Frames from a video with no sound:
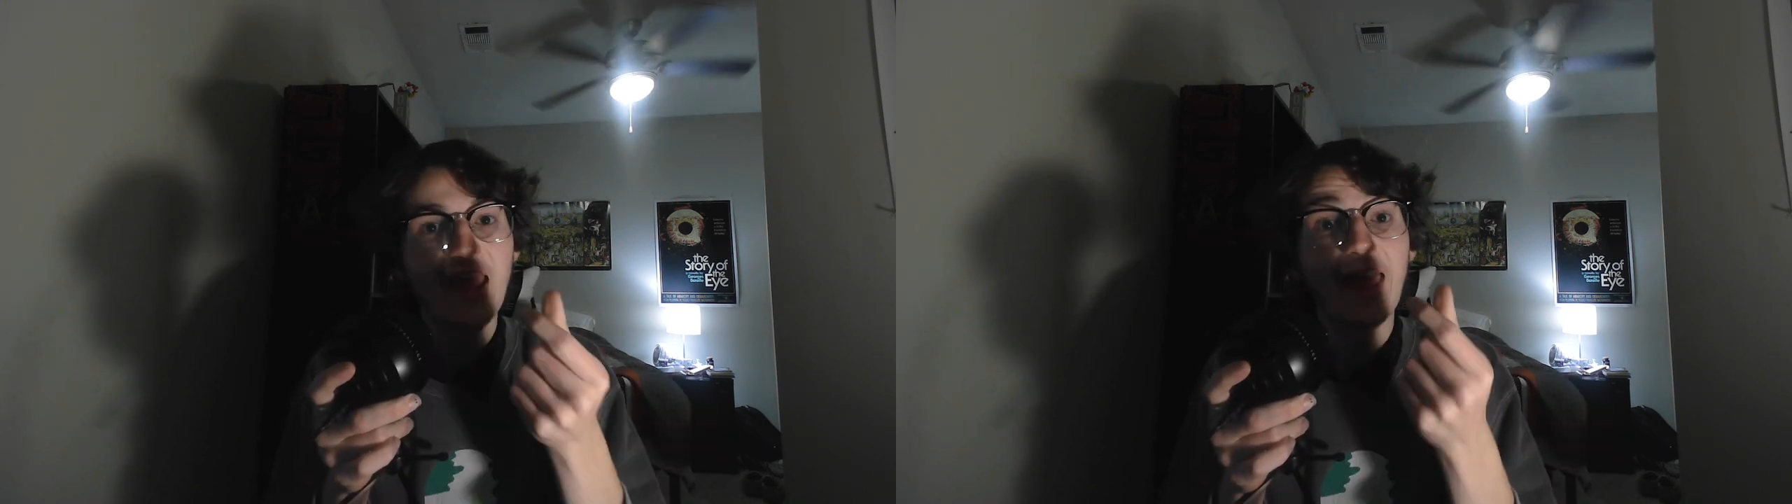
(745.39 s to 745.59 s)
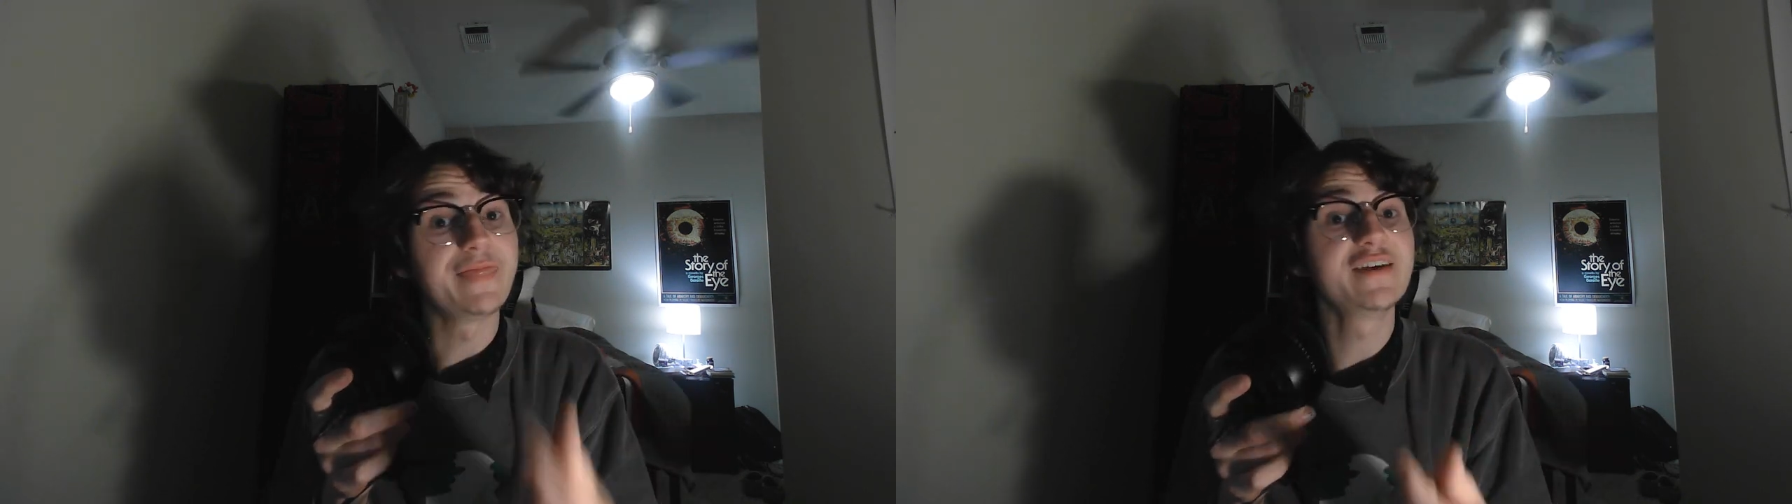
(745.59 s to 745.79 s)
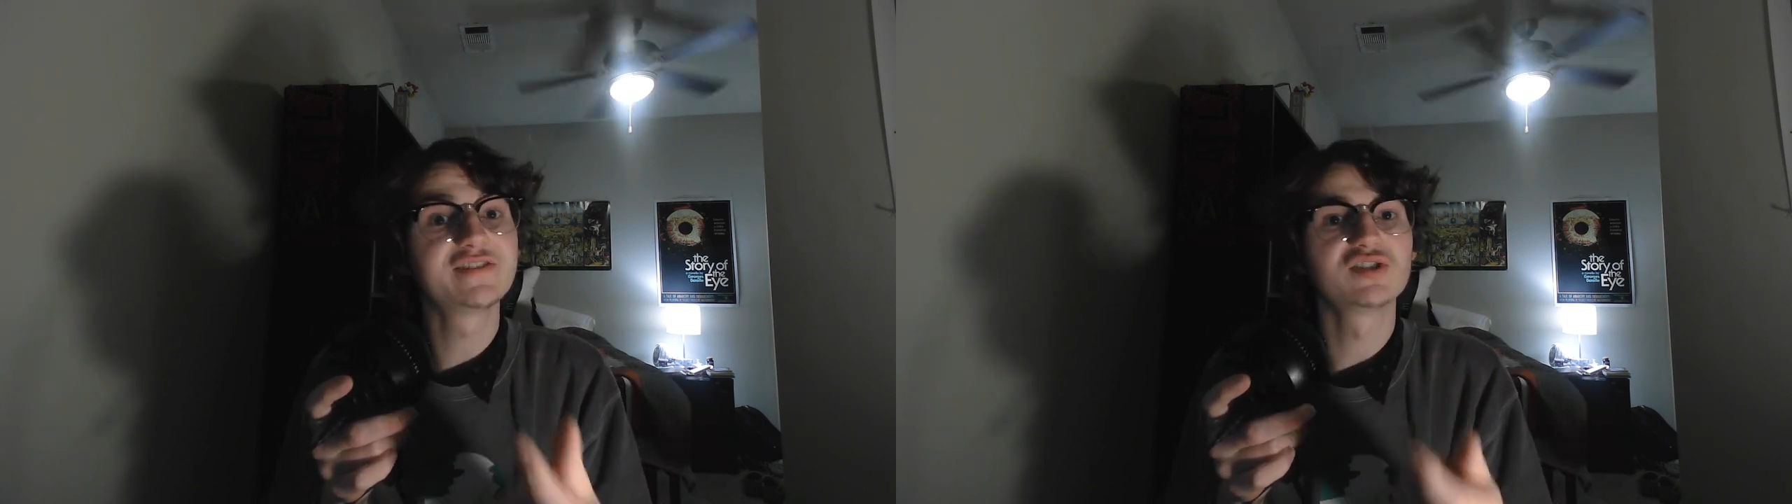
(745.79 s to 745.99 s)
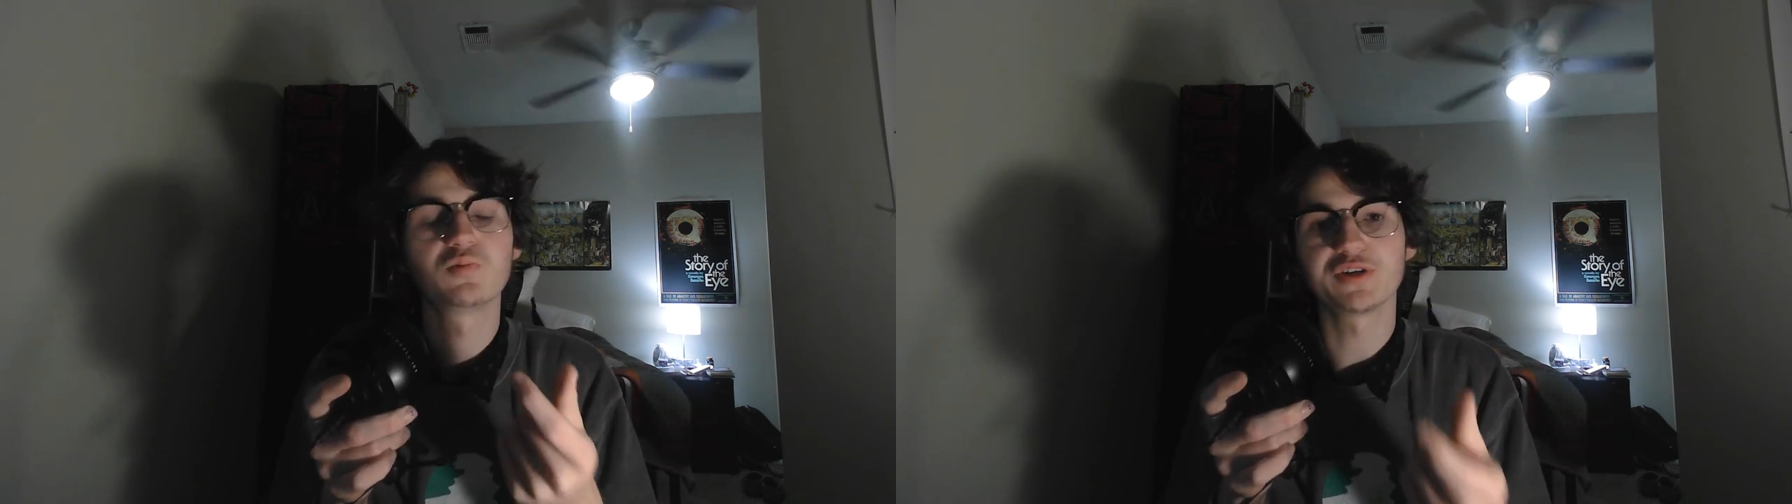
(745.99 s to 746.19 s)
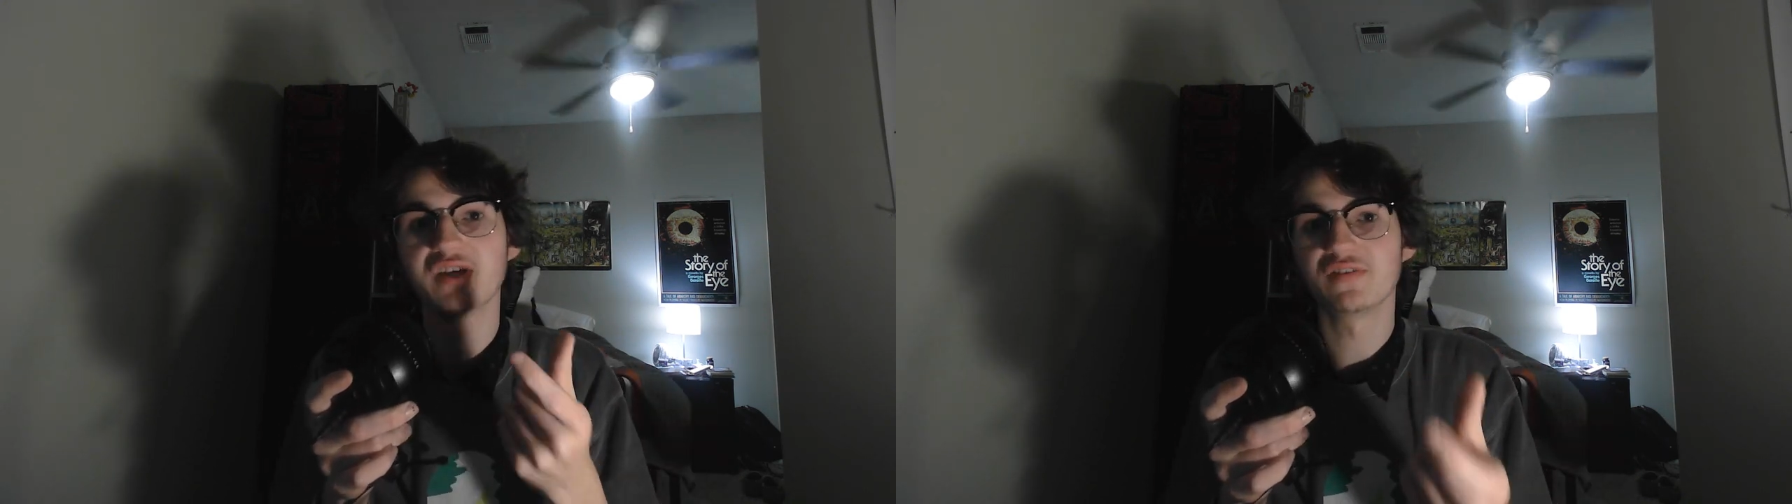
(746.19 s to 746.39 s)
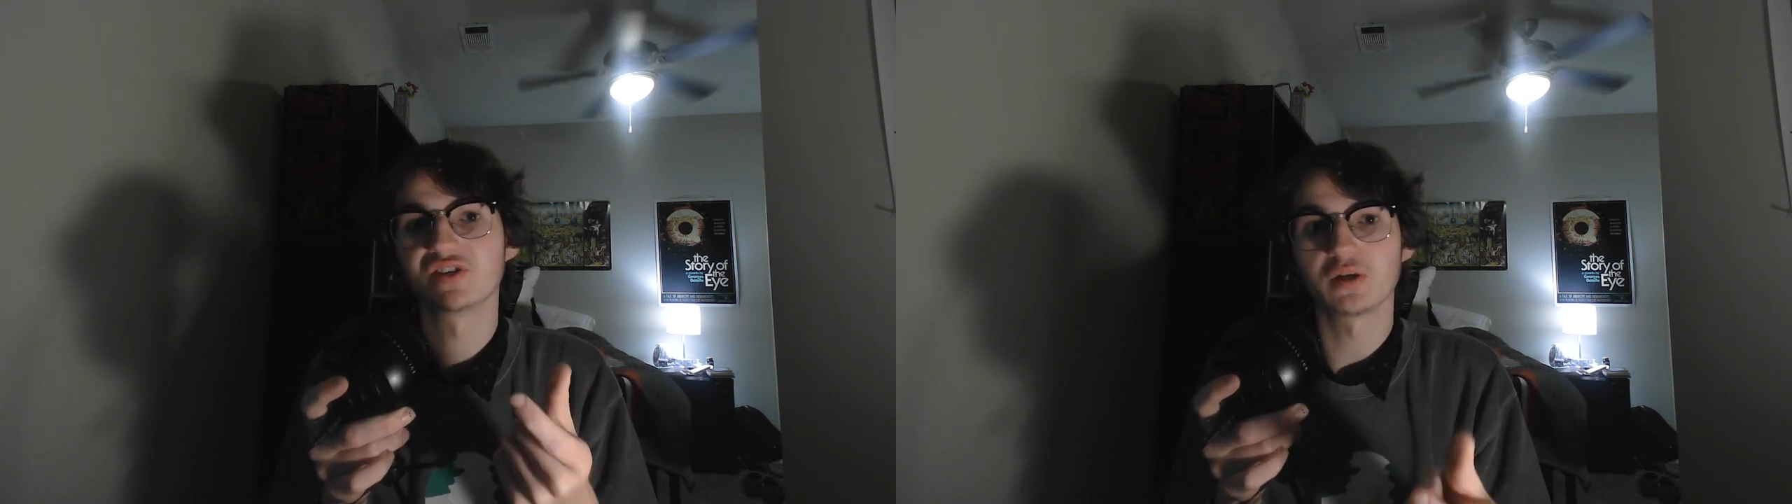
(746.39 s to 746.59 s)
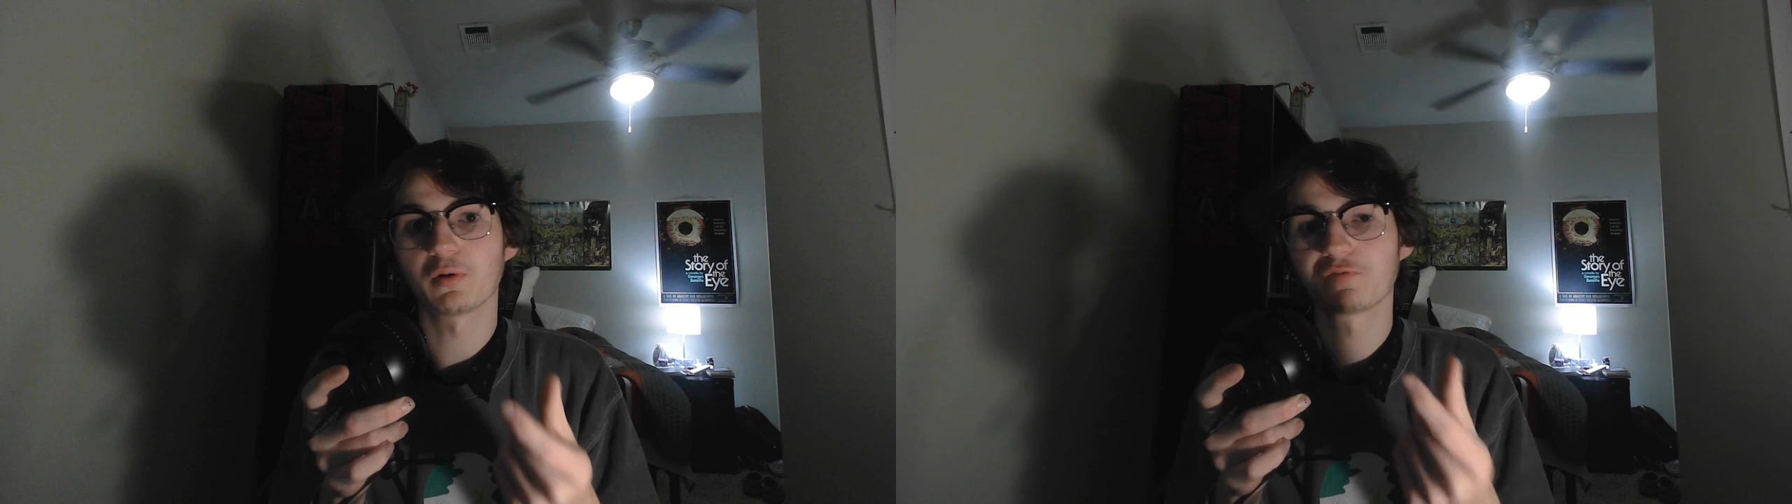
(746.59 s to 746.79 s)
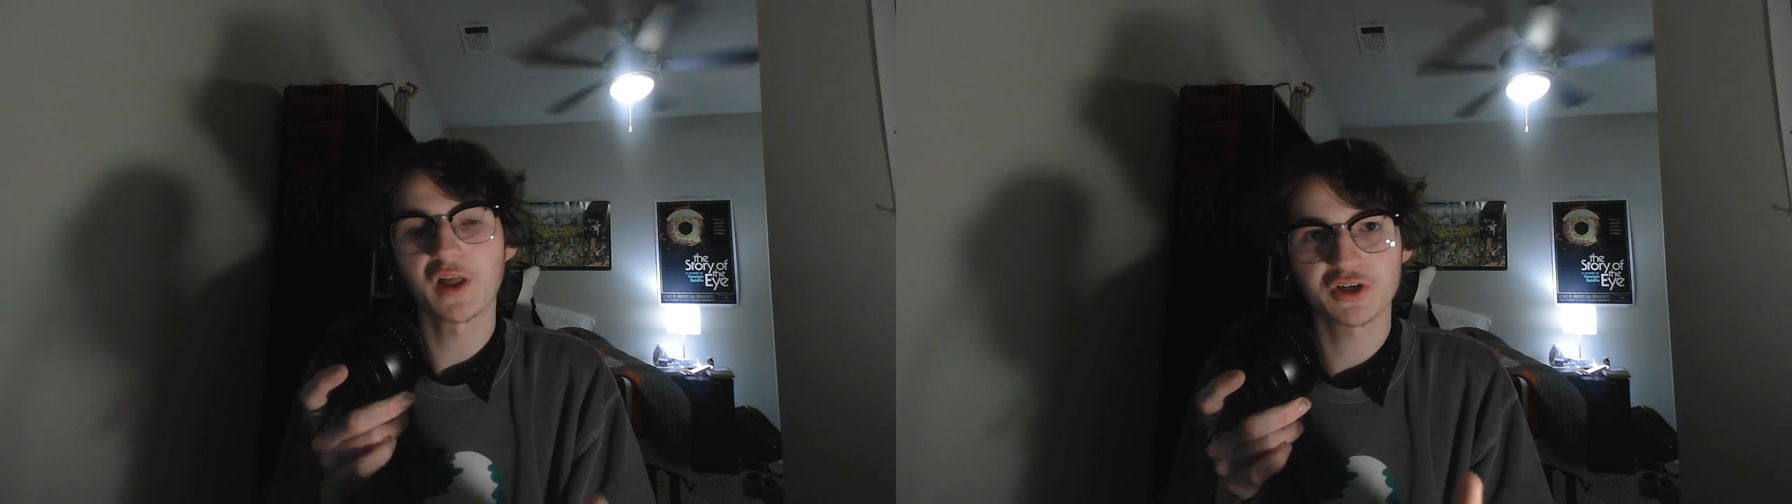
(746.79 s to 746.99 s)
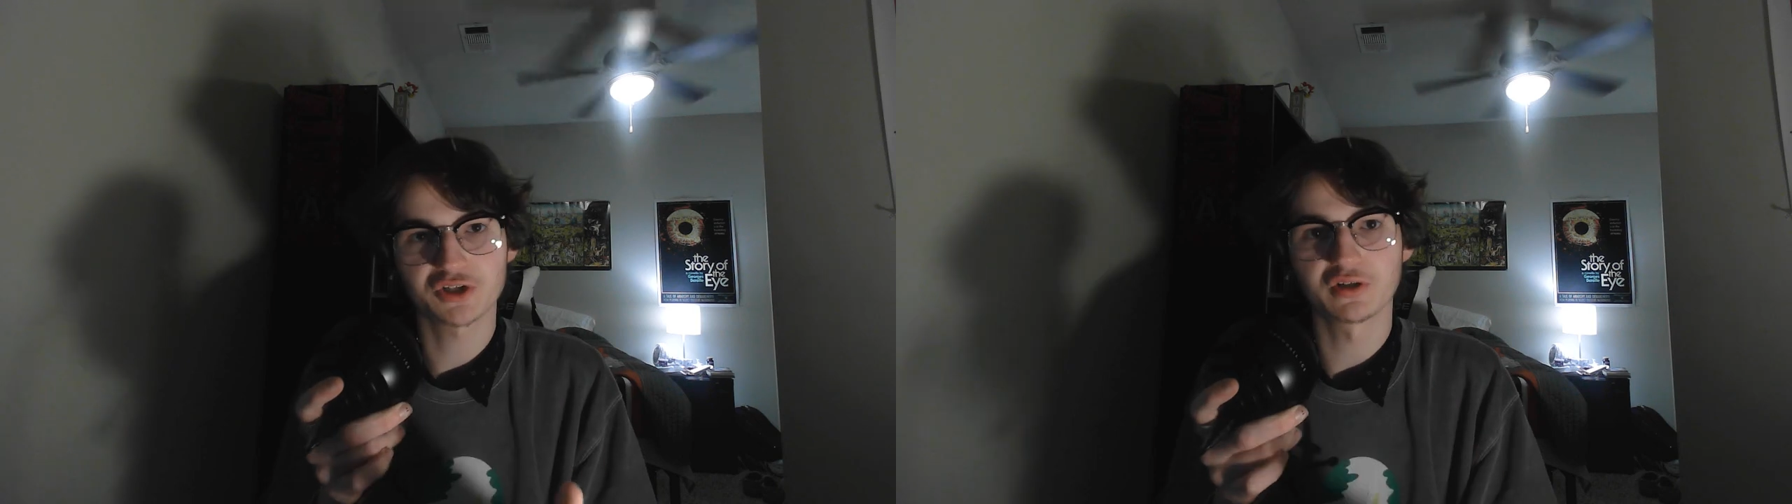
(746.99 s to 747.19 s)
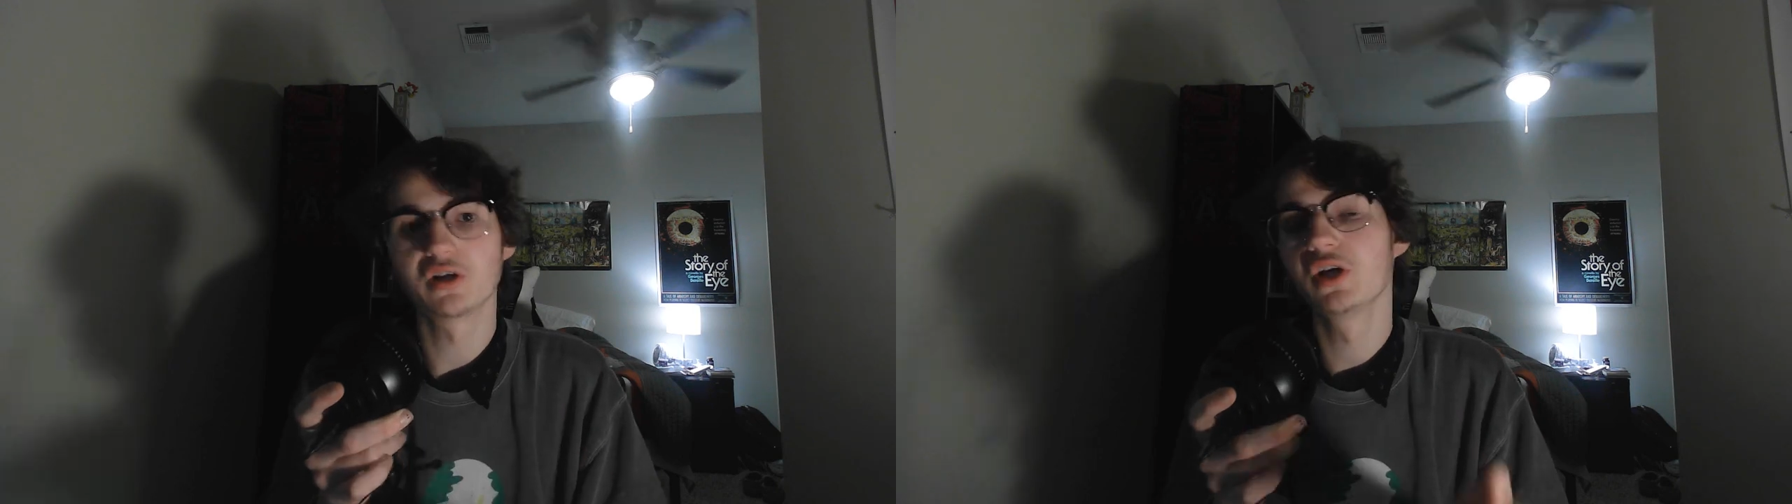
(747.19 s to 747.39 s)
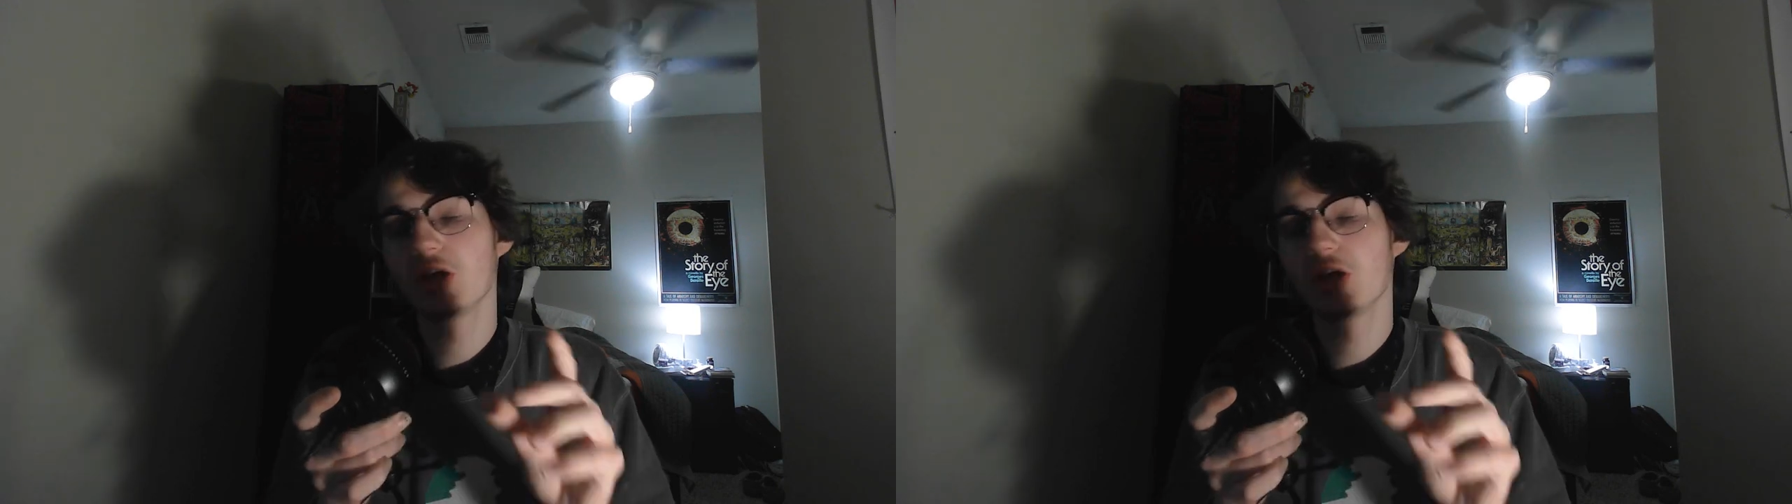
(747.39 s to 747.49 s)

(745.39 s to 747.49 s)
And this is what gives it the reflection.